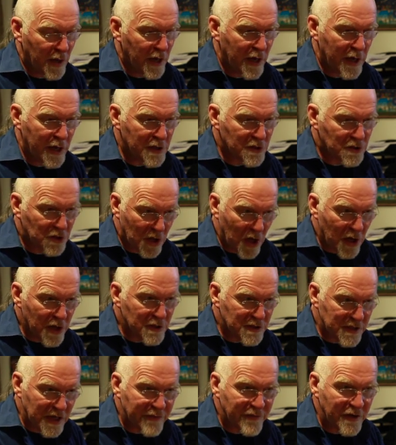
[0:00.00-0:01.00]
It's
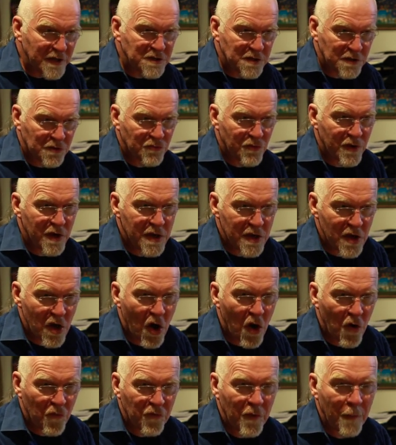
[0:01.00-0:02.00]
going to have a degree
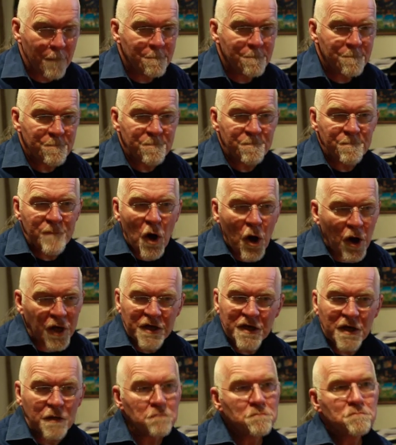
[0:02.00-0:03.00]
of
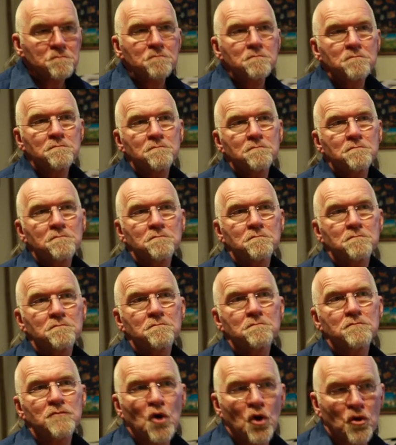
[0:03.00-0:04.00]
minor,
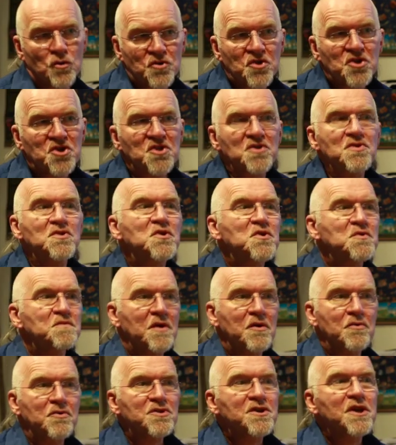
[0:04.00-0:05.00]
constant
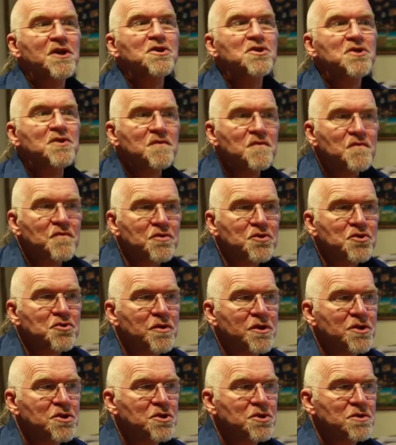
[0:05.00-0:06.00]
irritation,
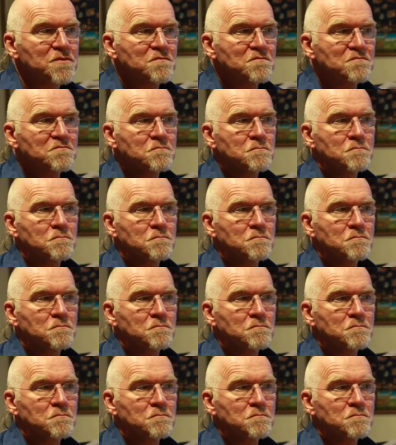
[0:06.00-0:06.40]
frustration,